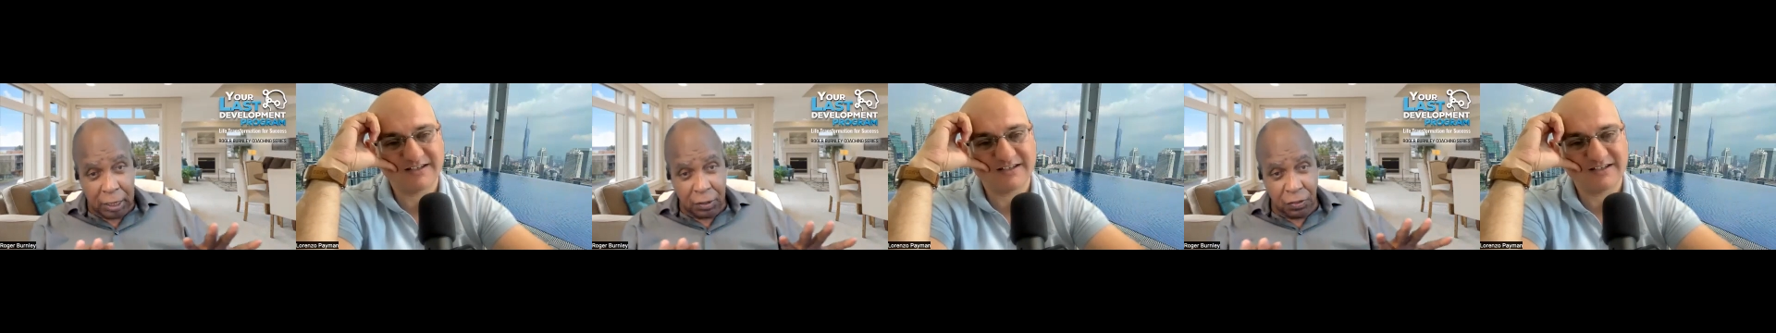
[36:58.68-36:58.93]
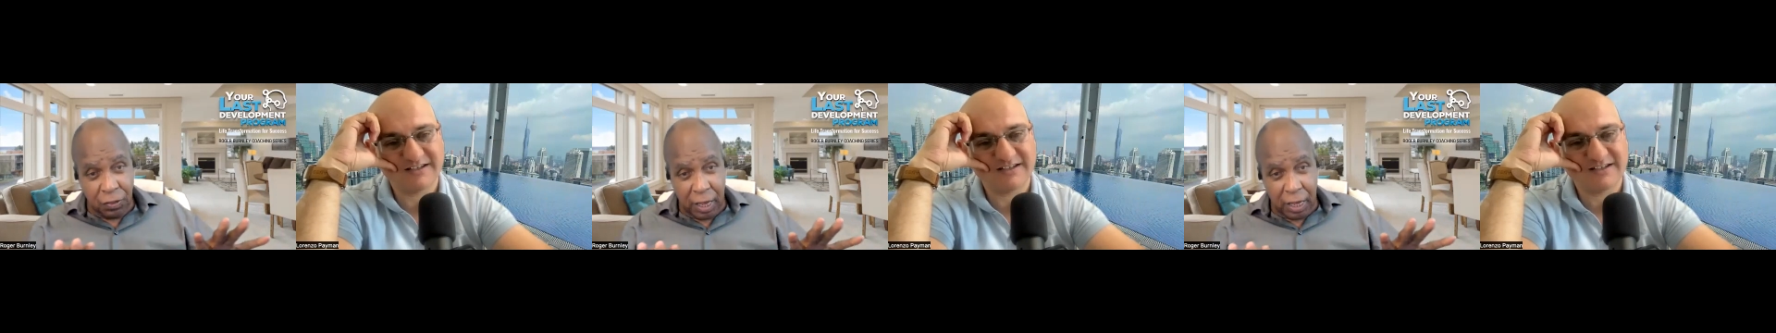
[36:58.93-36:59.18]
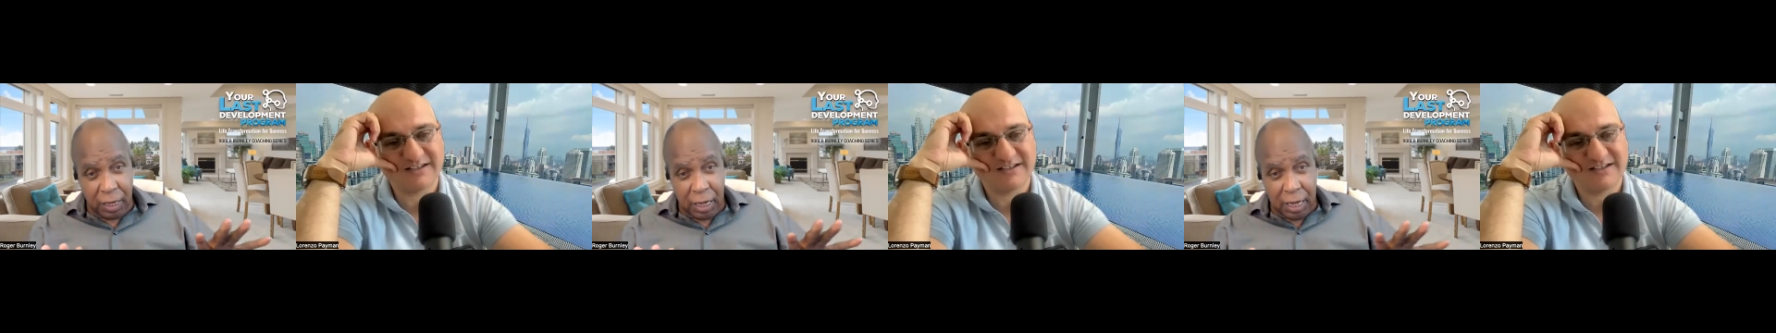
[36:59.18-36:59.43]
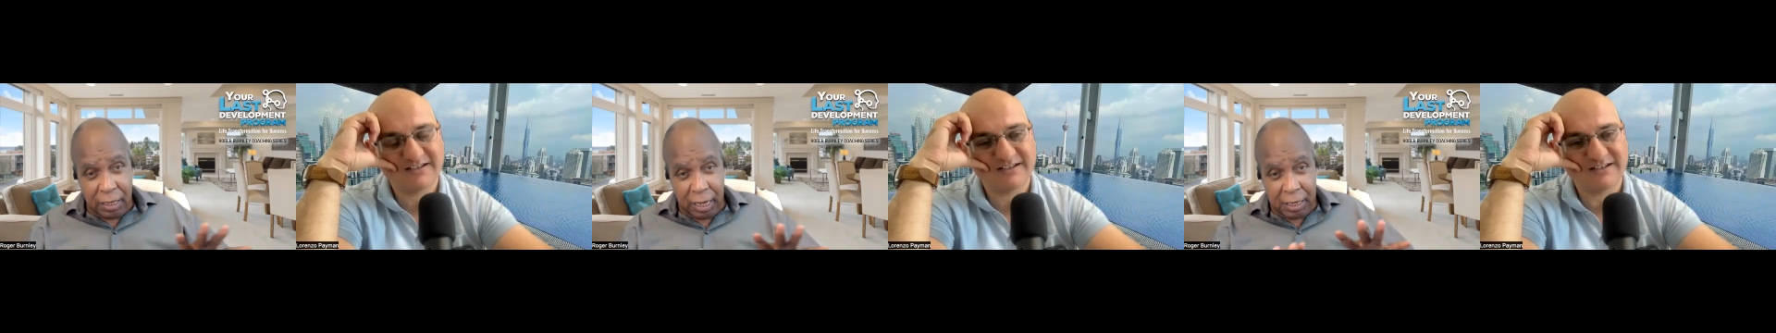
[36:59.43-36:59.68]
Speaker 1: thing
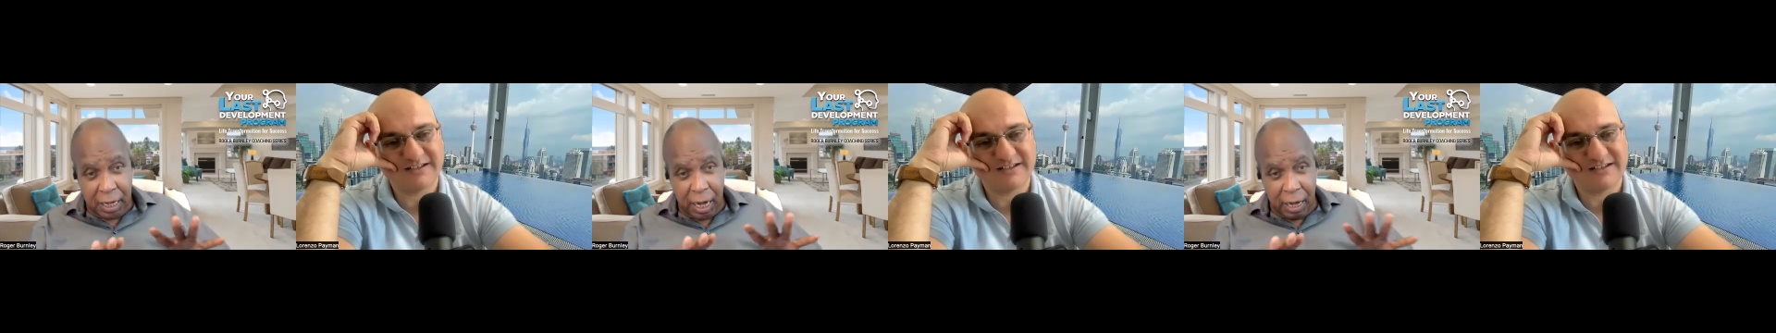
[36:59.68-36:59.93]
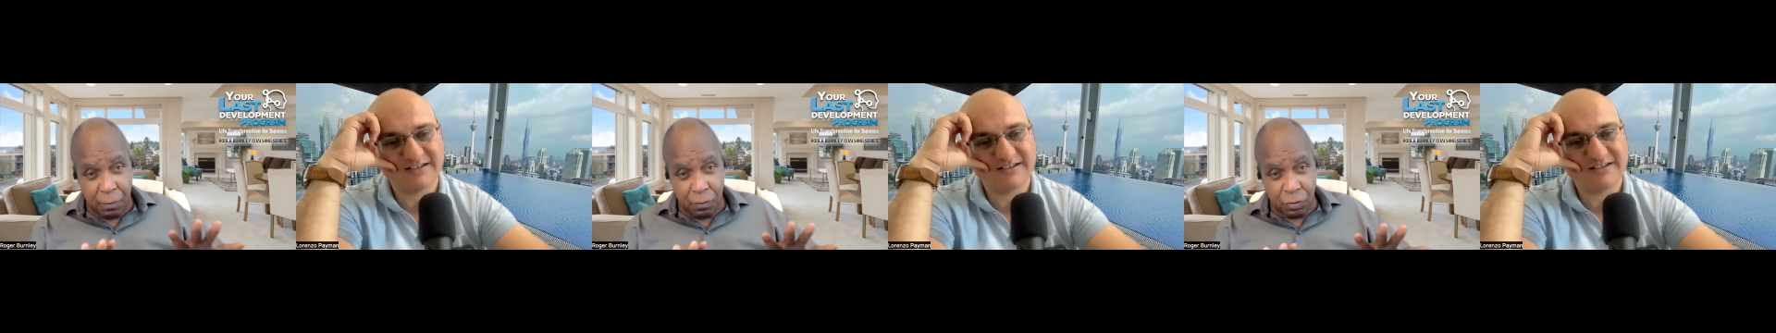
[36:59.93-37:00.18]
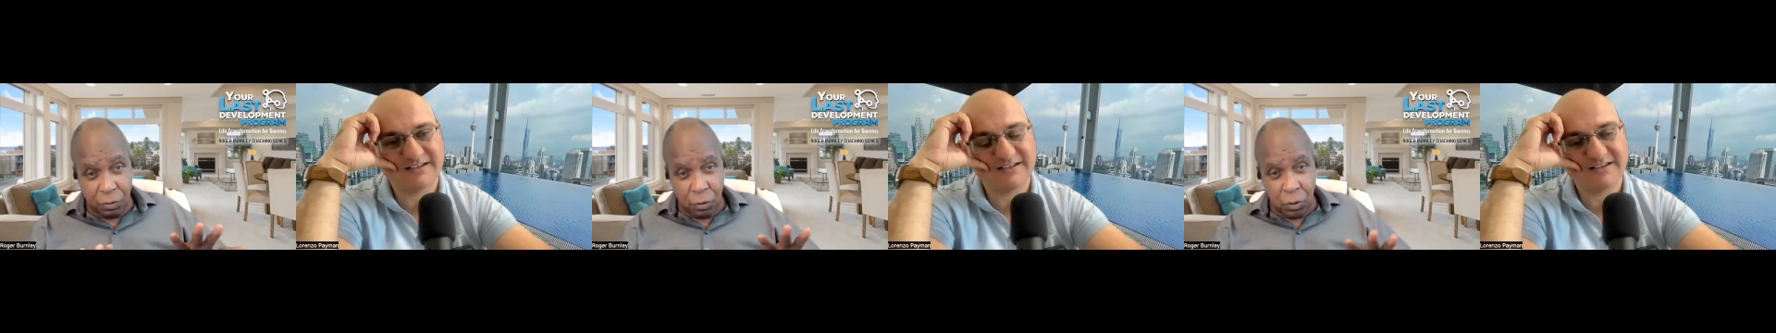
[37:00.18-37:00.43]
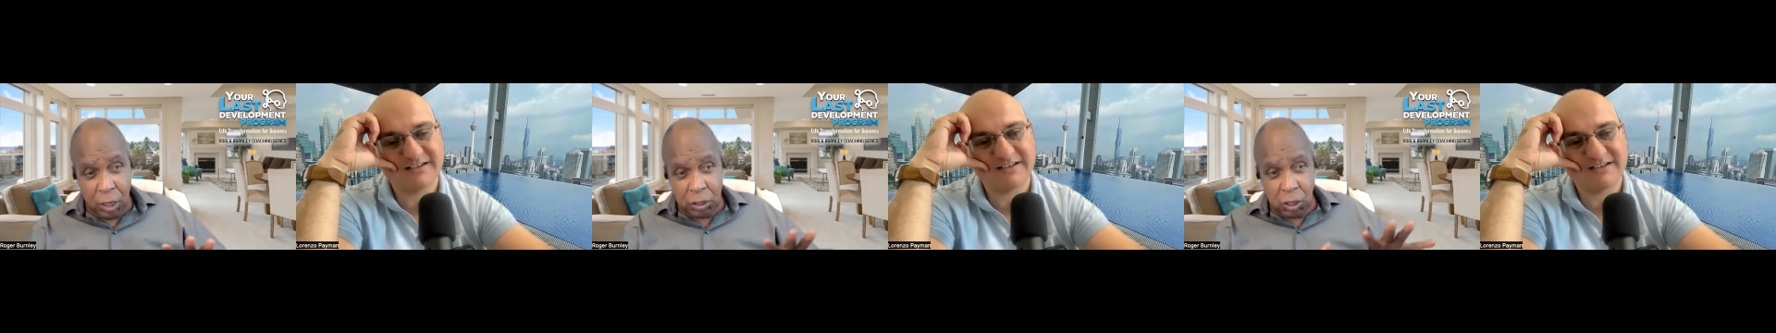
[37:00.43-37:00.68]
that came through
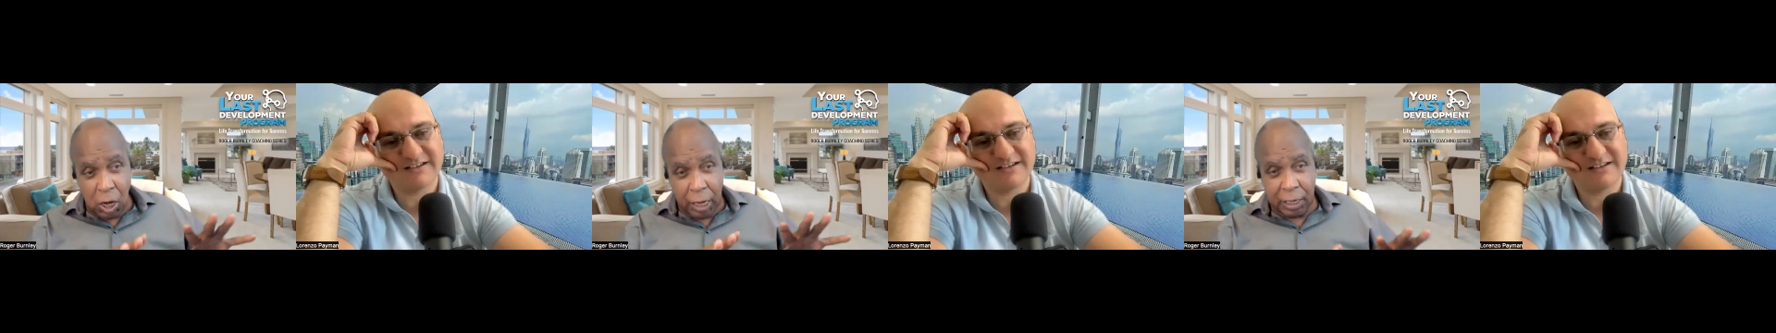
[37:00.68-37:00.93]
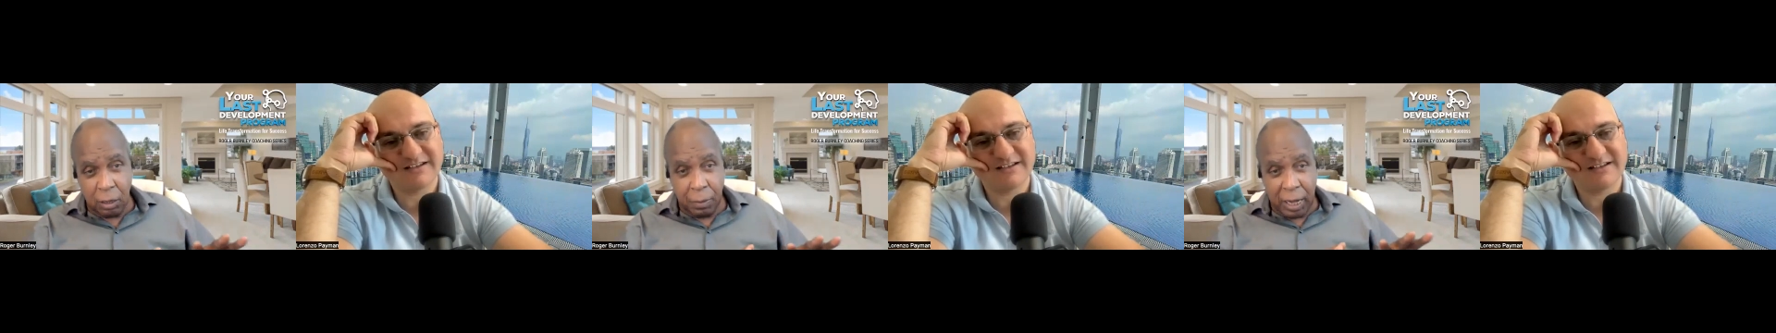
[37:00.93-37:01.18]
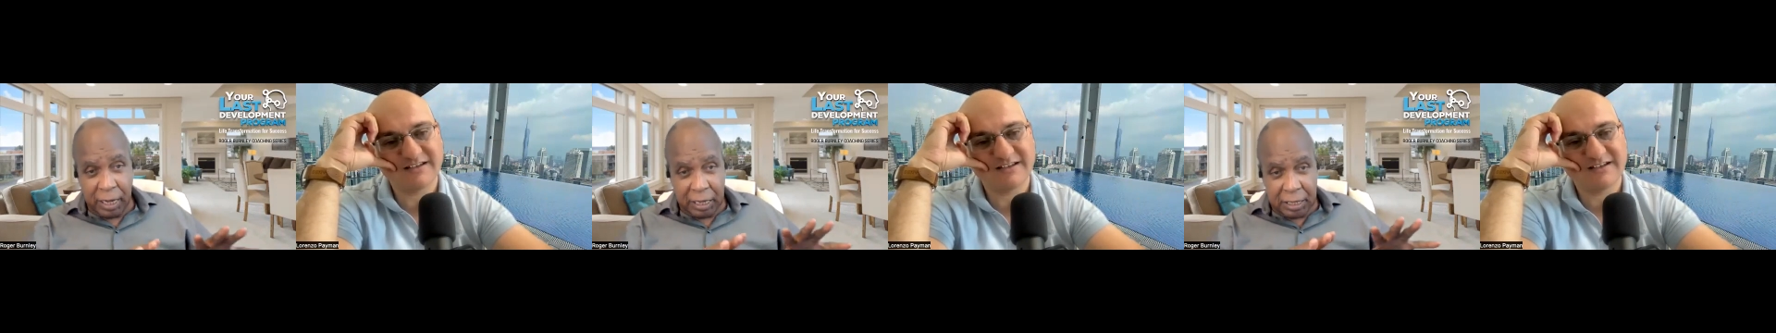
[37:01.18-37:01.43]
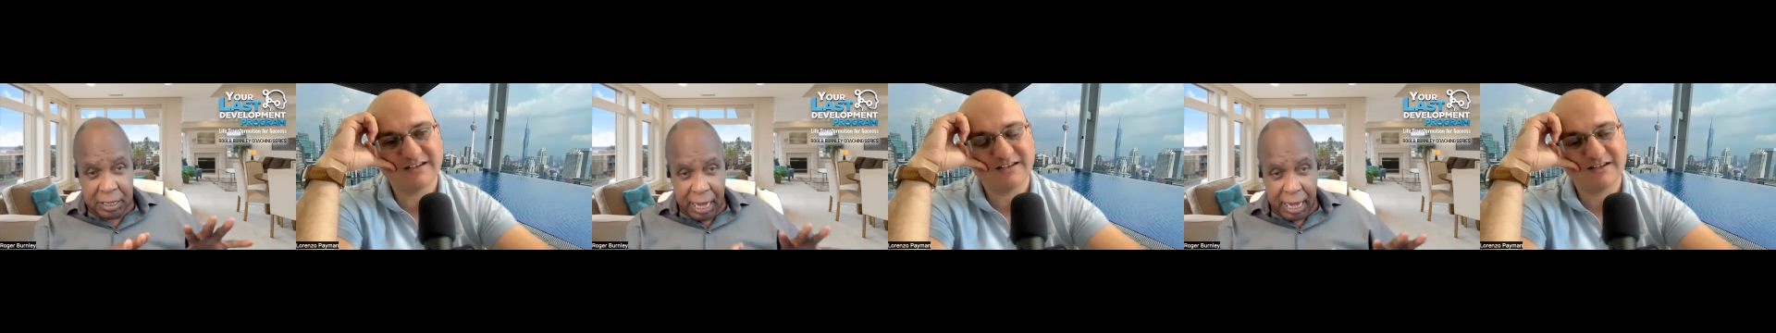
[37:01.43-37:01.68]
talking about a
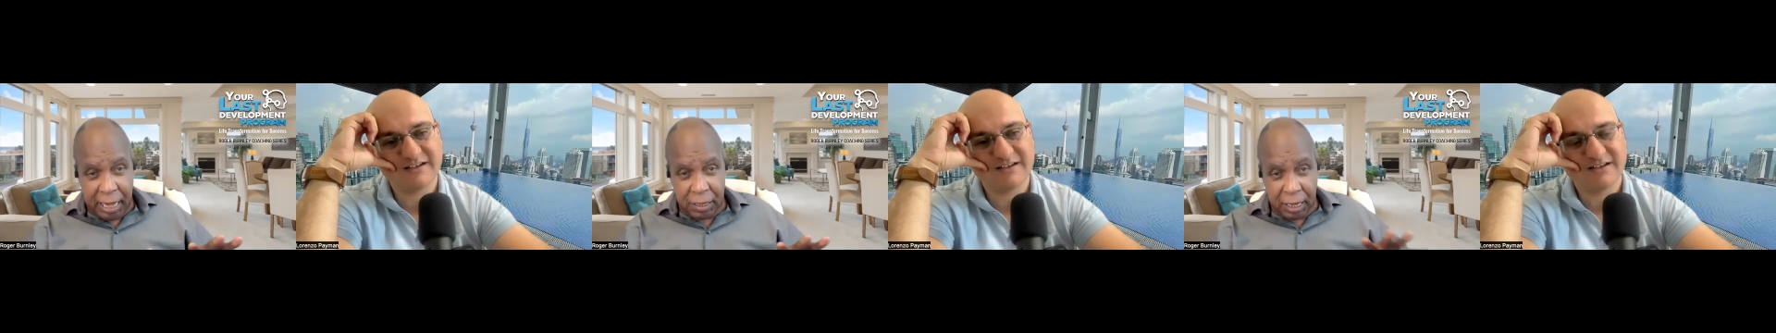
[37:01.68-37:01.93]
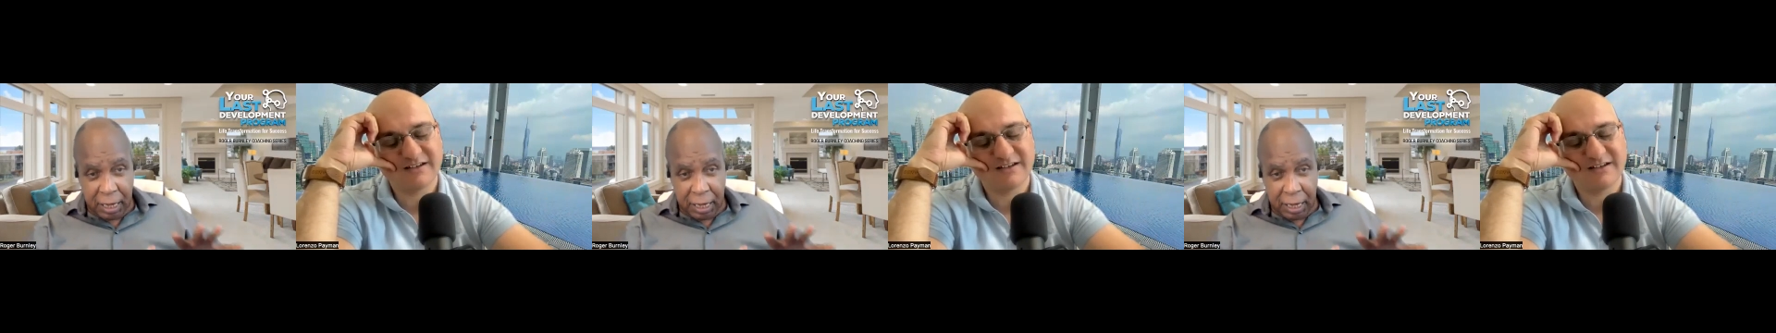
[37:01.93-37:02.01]
day that